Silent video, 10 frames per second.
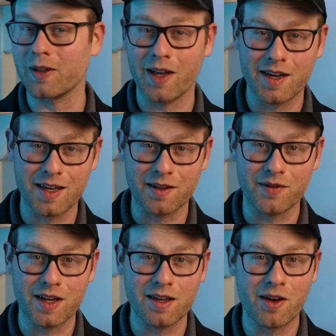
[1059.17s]
liking the
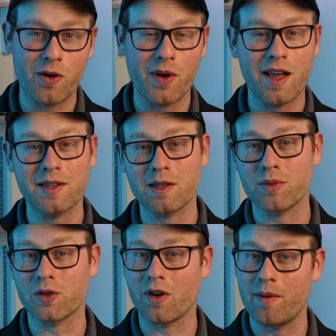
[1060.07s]
video and
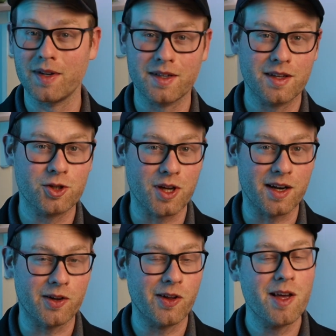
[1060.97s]
subscribing to the
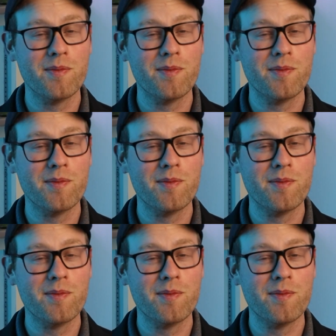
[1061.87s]
channel